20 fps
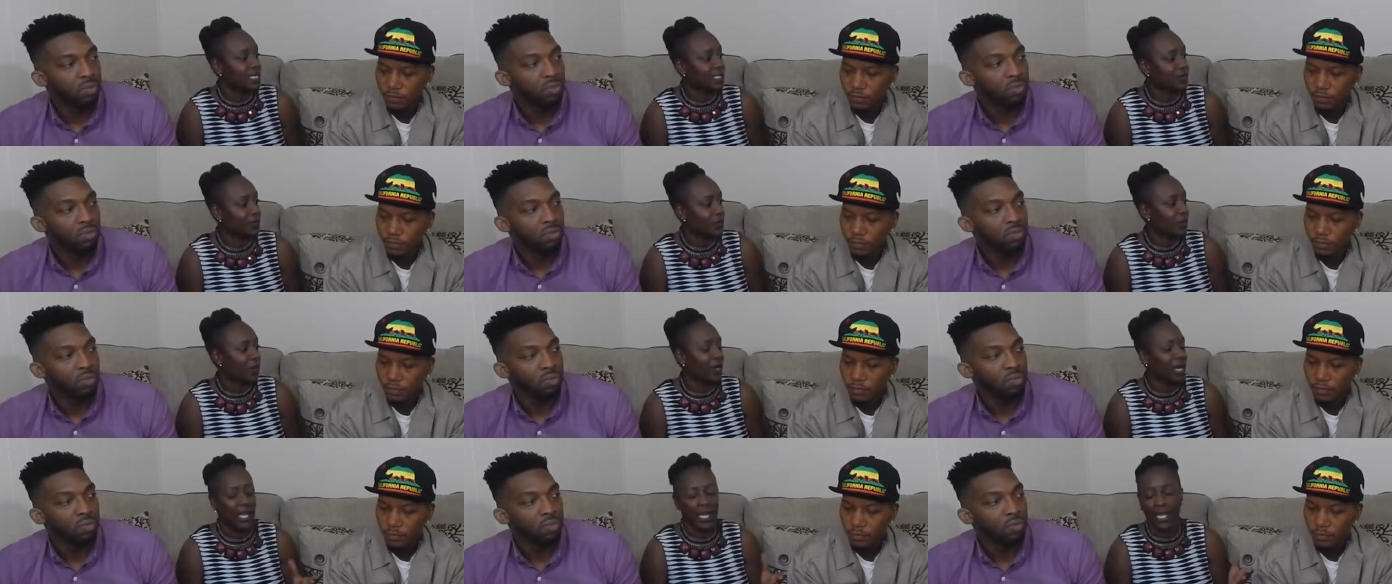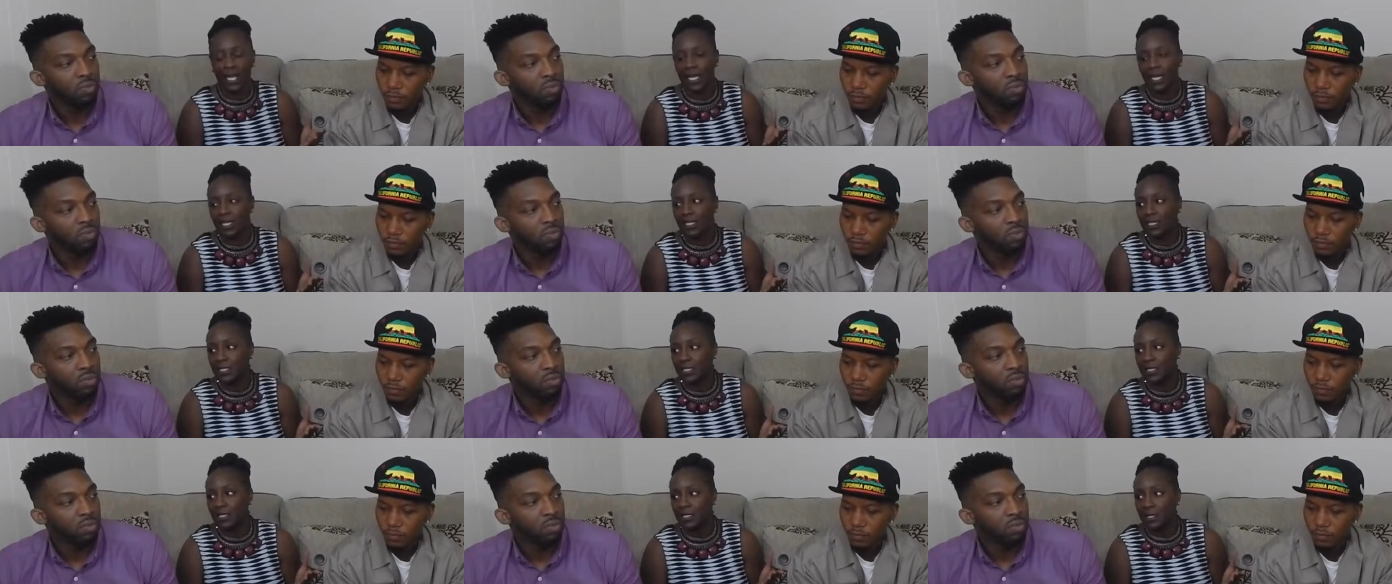Speaker 1: as far
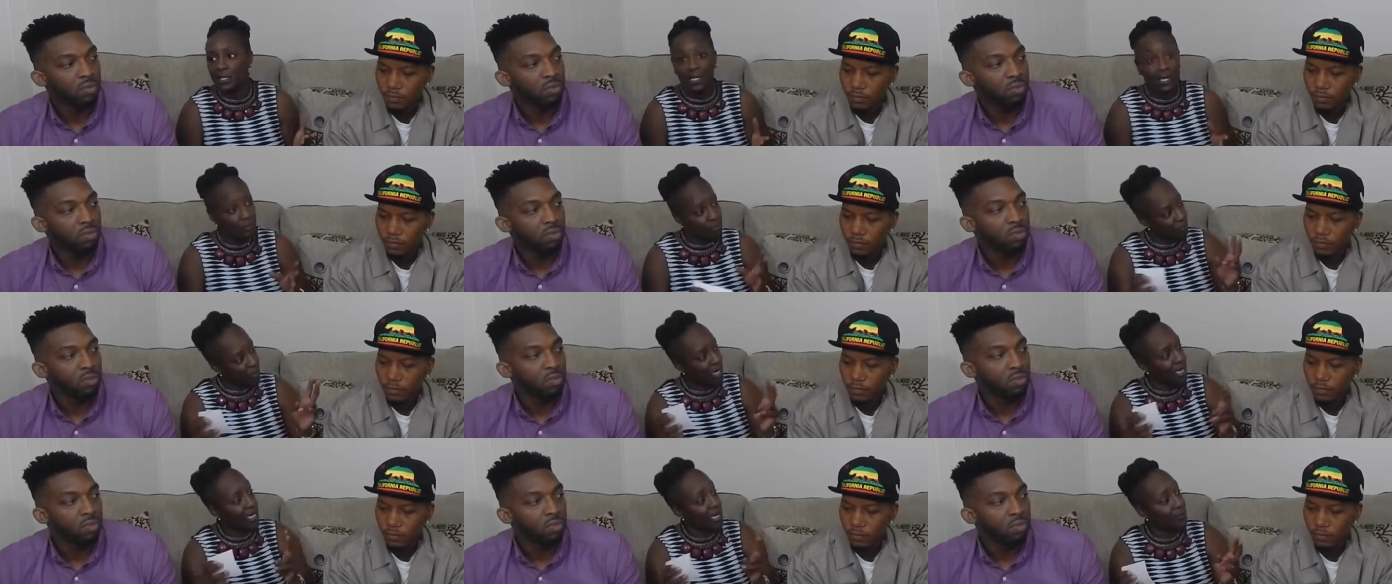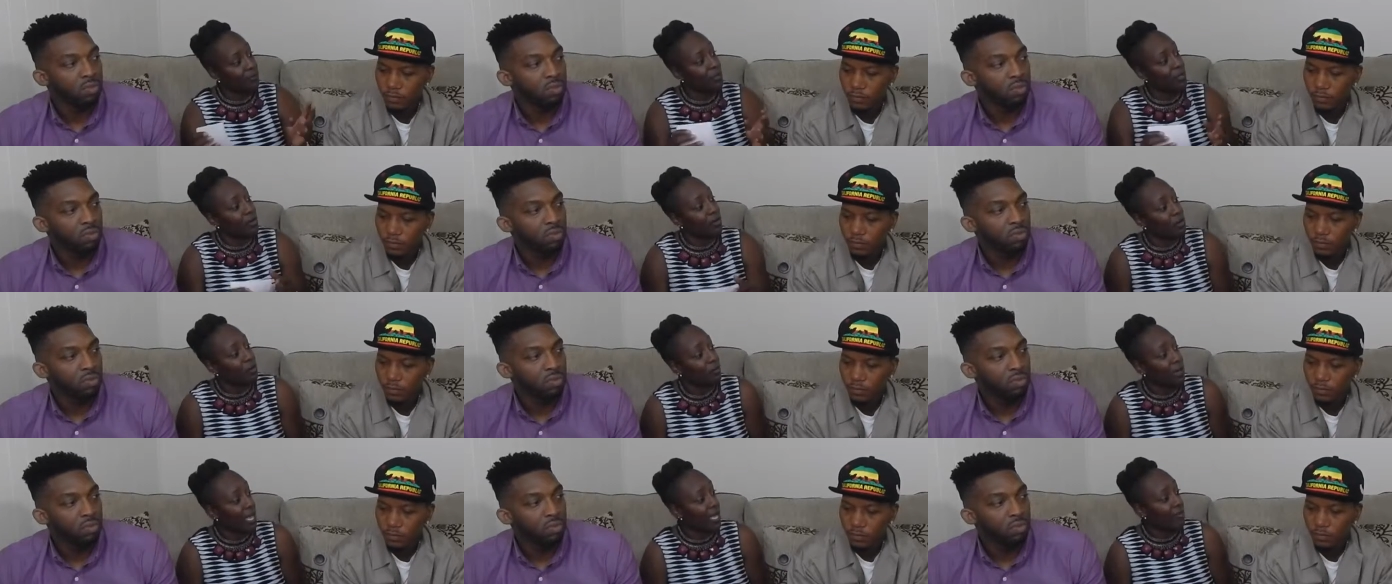as breaking up the
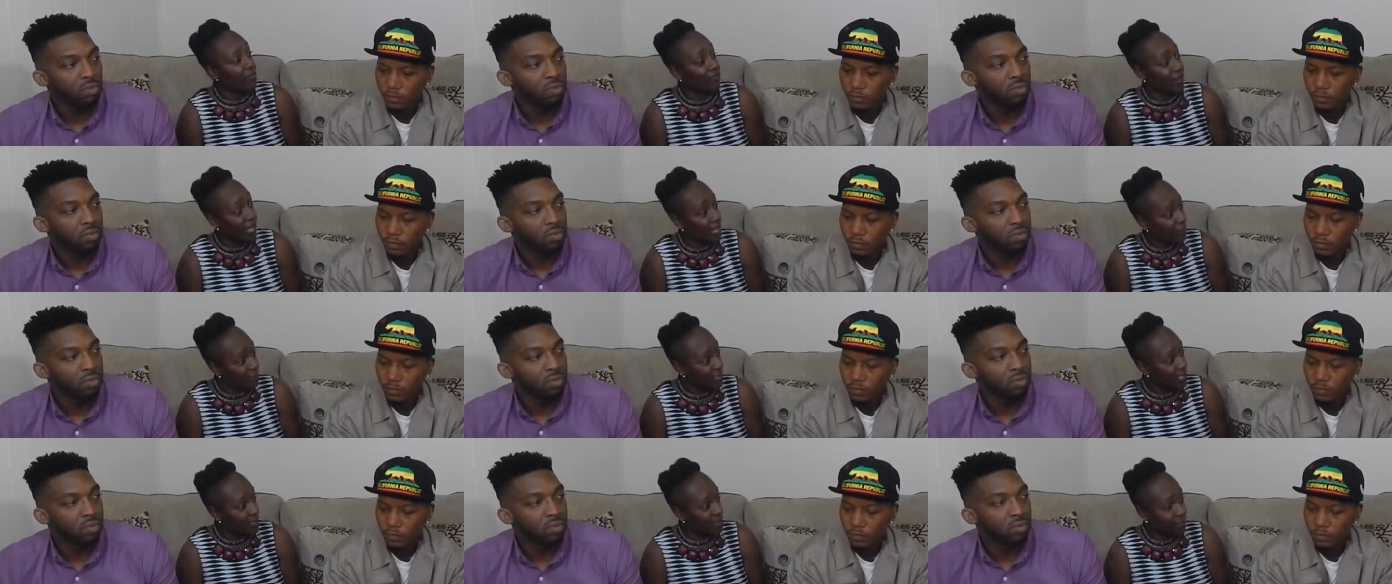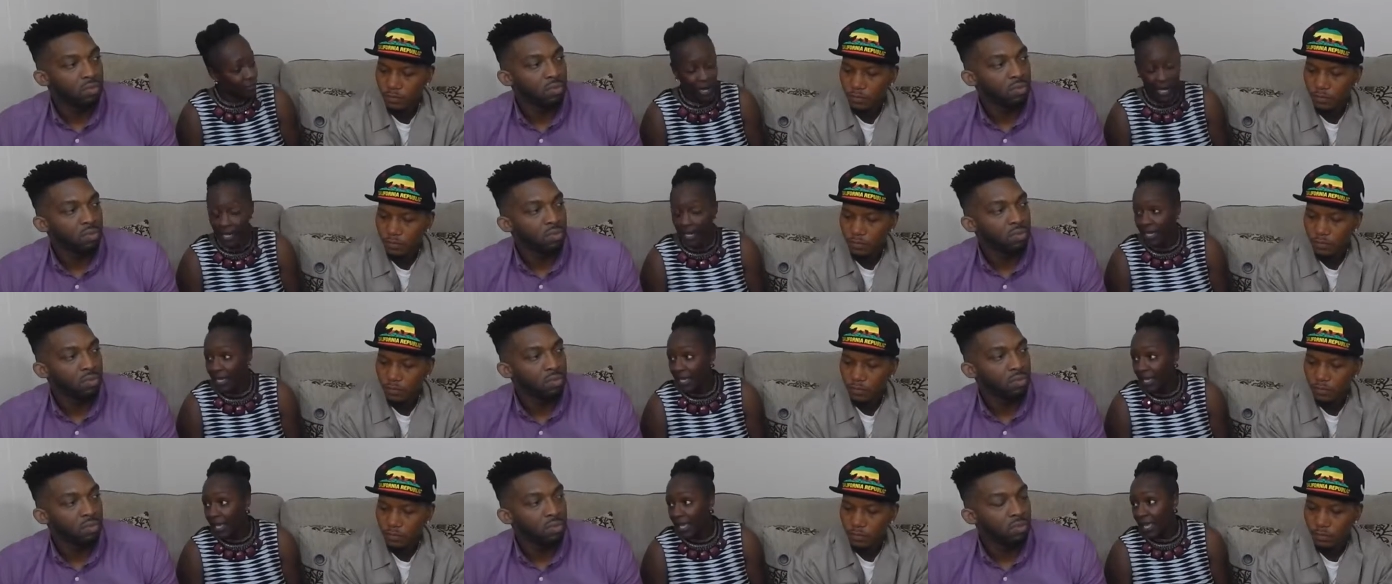whole black family,
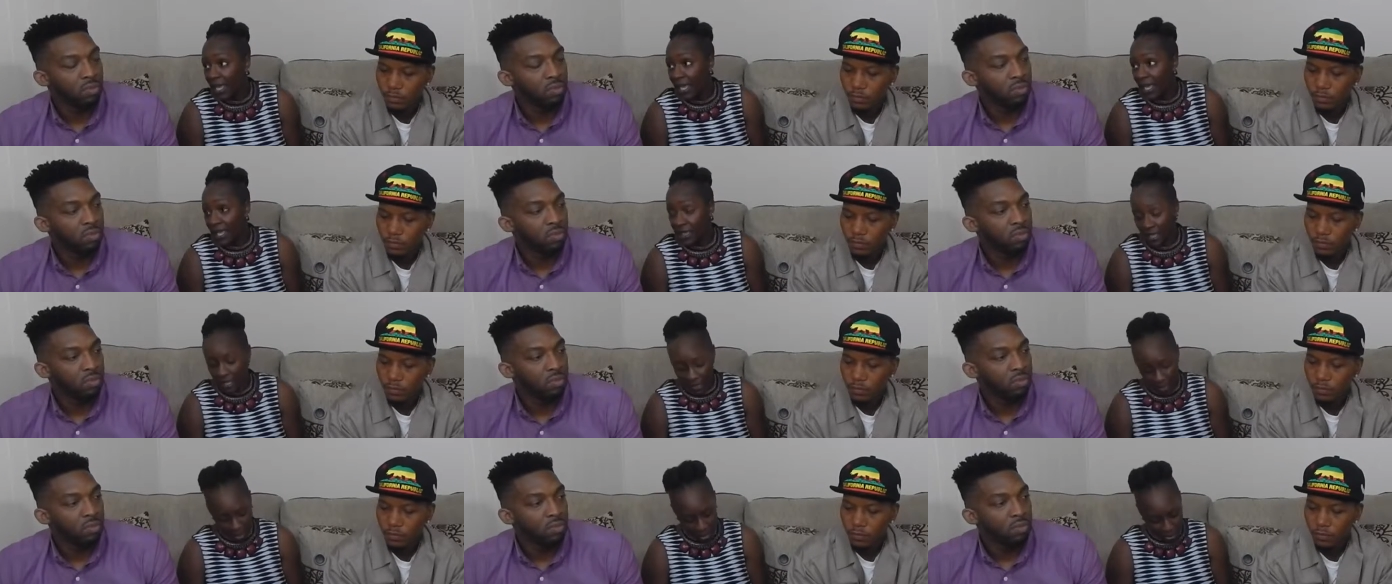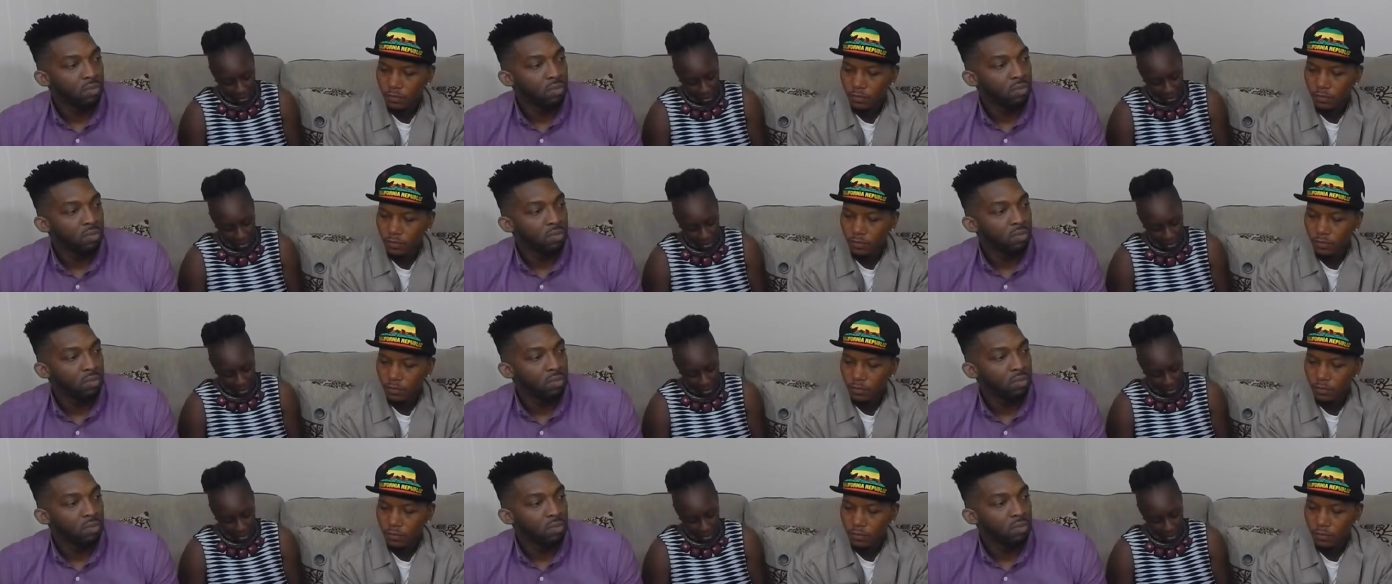right? And then